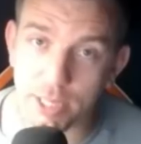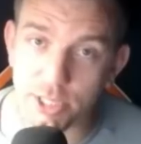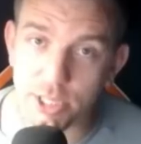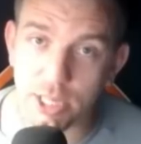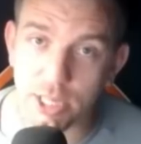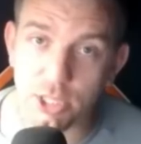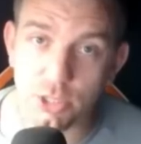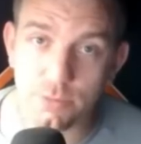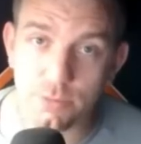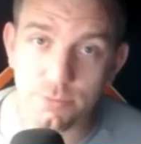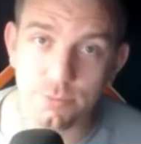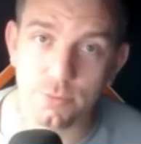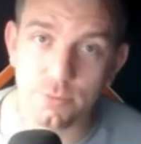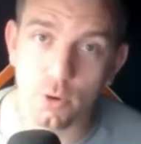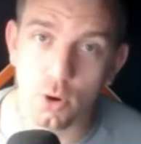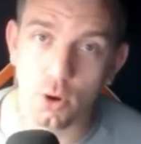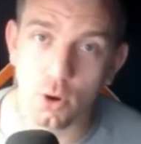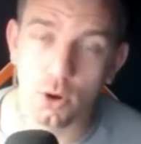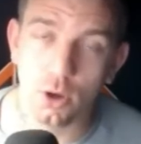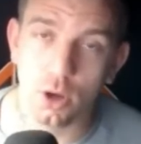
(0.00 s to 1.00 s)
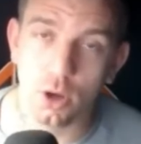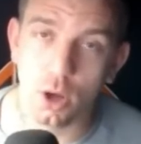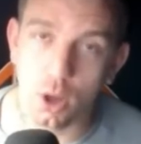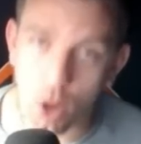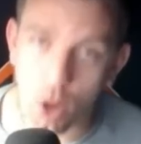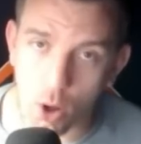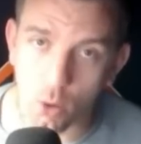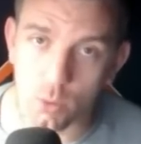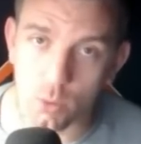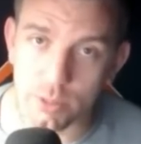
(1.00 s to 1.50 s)
PlayStation 4
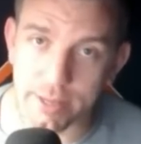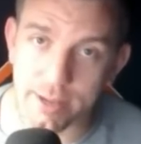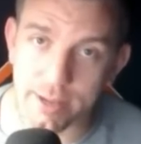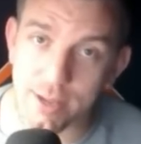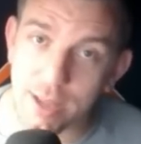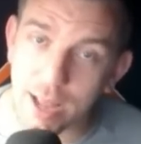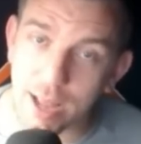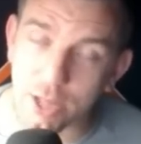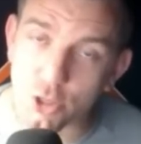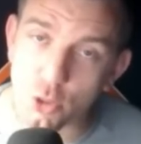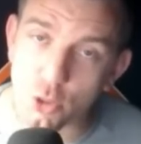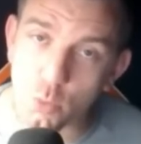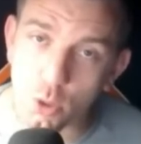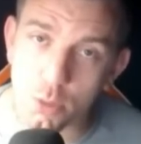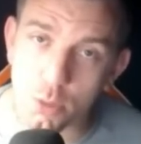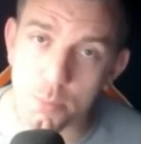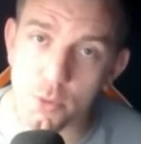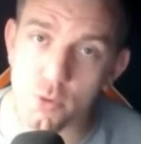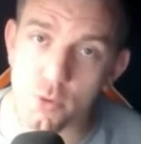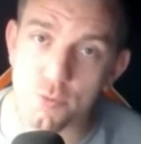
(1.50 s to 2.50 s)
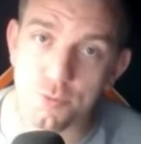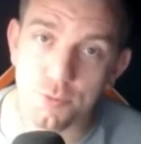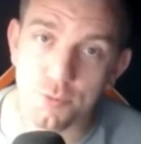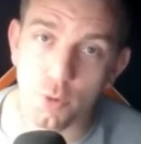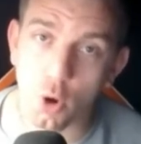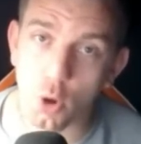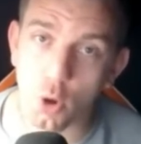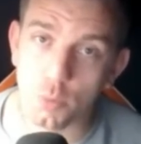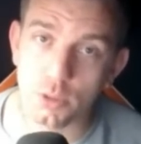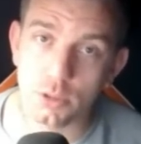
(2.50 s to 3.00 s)
holder and you want to move
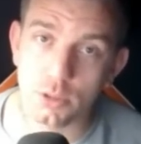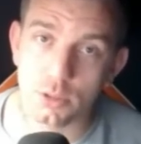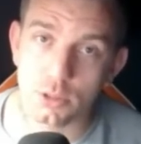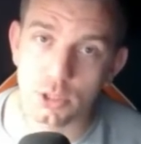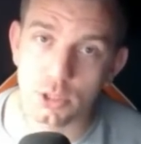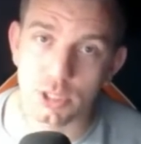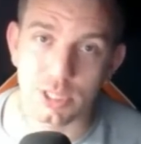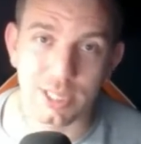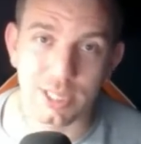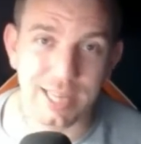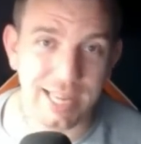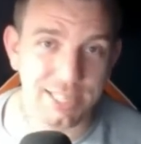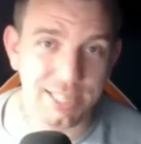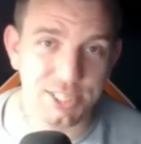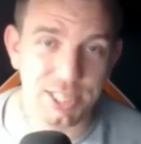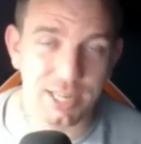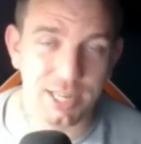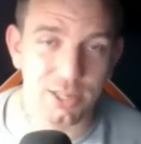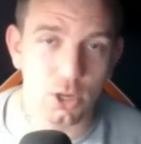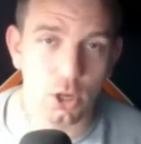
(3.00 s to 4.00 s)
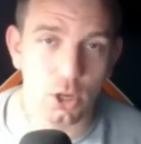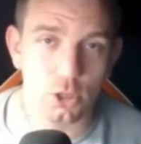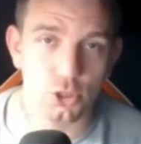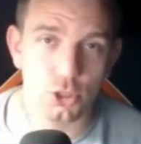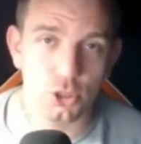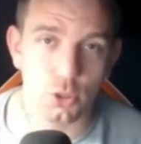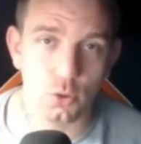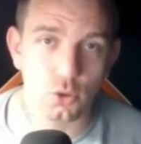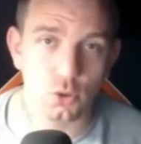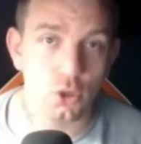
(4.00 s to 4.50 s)
forward to the next gen
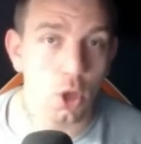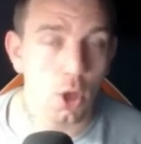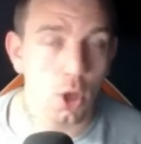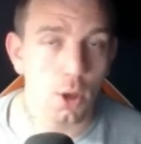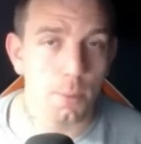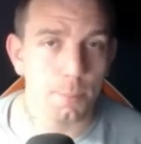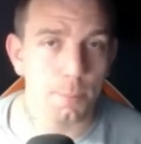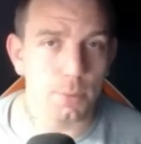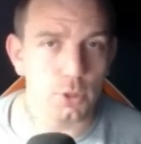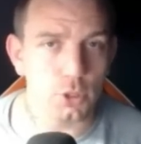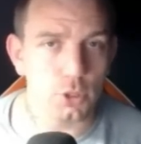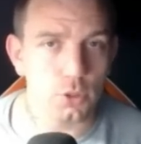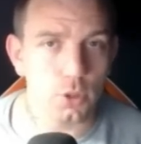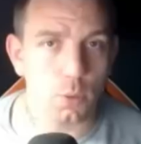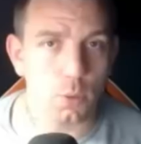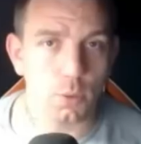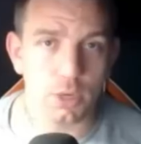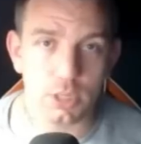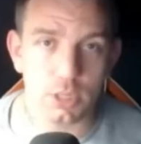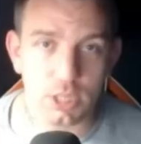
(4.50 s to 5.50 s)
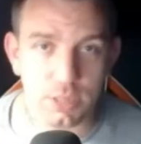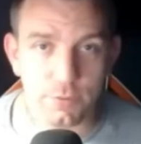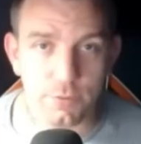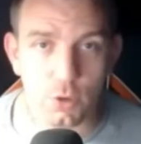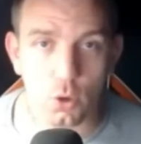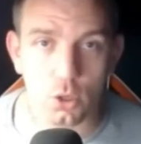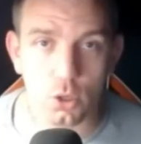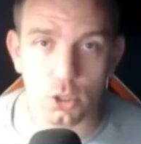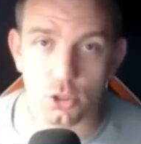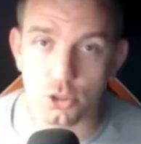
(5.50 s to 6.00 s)
consoles, but you don't want to
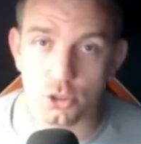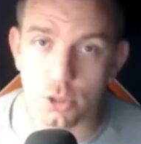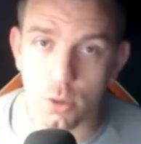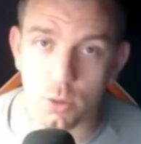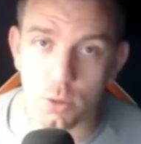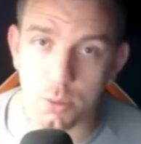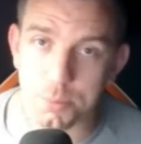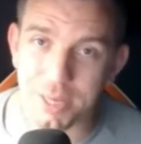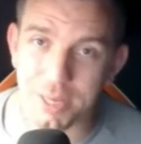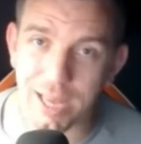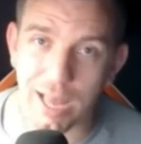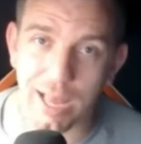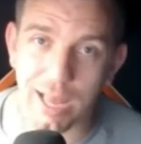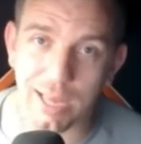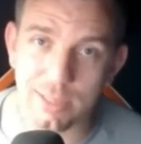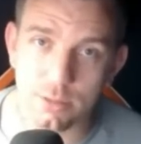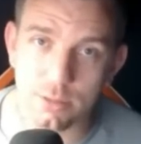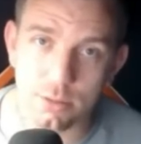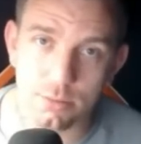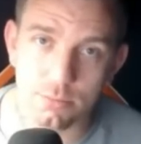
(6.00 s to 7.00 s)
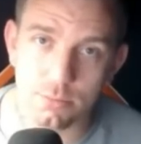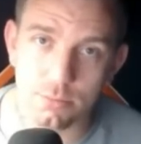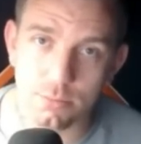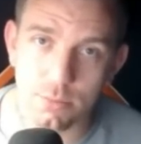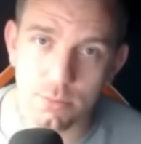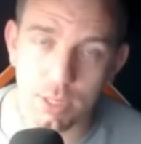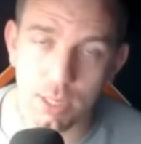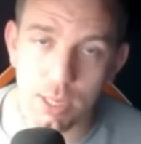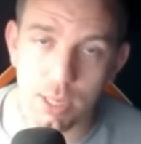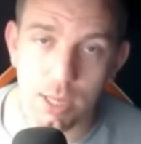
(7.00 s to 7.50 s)
leave your controller behind,
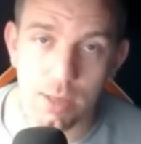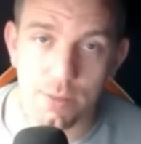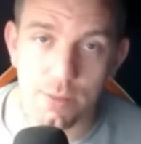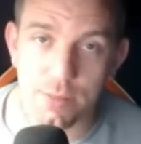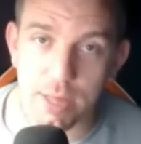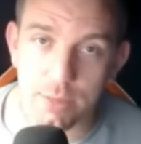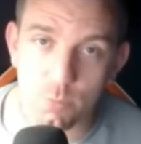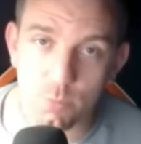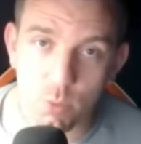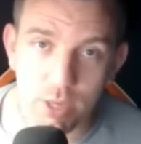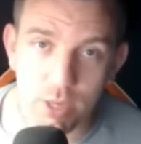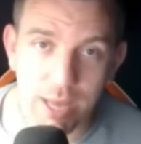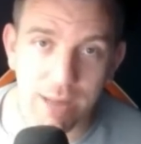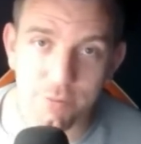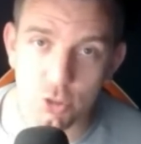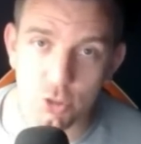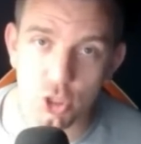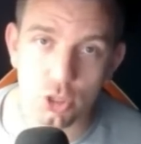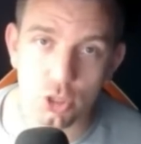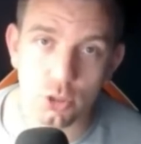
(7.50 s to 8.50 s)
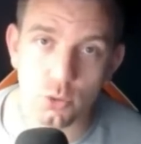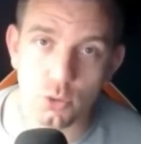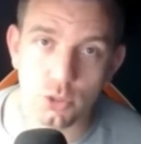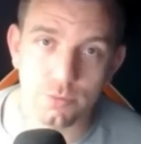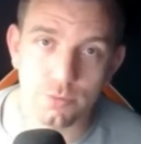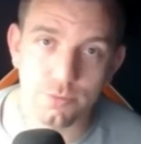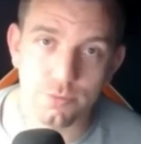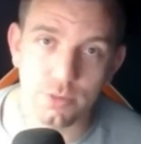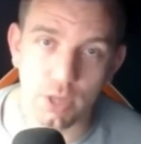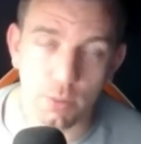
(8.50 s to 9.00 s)
then we have a
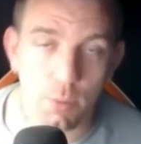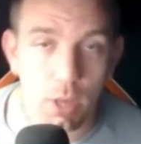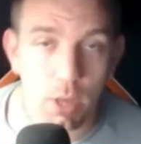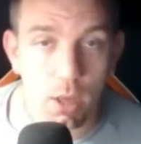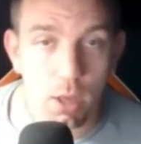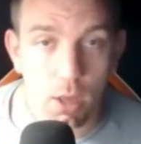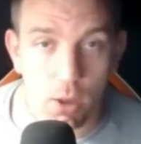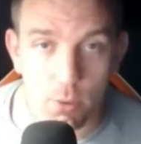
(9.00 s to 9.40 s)
solution for you.